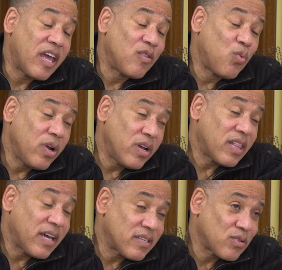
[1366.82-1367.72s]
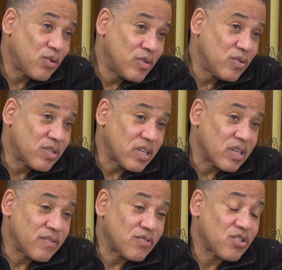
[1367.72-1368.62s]
And we're in classical
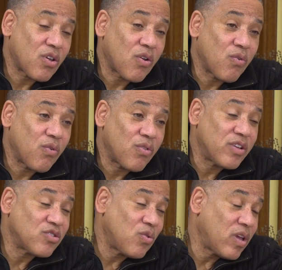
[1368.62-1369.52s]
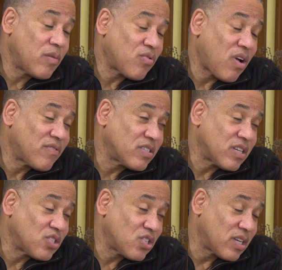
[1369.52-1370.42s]
music, so there's no
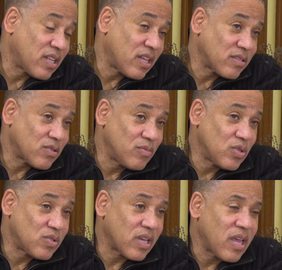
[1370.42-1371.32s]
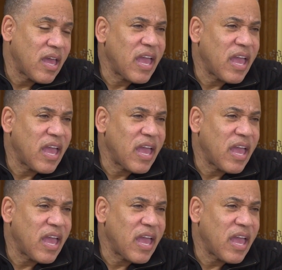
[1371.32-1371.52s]
improvisation in classical music.